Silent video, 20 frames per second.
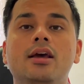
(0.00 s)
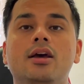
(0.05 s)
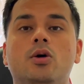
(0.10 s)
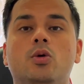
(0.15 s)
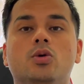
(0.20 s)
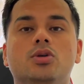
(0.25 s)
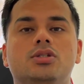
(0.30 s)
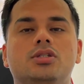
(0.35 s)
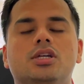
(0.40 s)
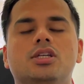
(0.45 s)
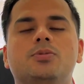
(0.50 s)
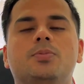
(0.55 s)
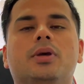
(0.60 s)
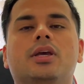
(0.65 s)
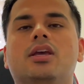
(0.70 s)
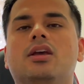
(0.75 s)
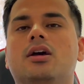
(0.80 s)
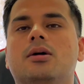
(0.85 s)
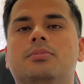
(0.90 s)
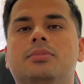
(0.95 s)
who is just
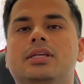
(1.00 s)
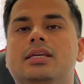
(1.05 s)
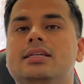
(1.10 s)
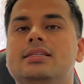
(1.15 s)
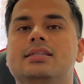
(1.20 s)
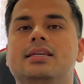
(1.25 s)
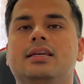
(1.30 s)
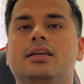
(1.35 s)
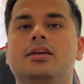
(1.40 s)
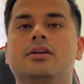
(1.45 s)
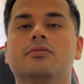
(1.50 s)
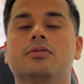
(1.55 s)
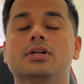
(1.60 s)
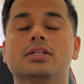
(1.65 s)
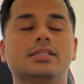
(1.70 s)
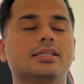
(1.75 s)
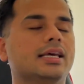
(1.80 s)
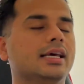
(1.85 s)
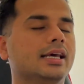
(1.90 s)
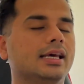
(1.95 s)
picking up the easy
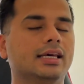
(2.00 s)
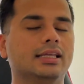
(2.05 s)
keywords.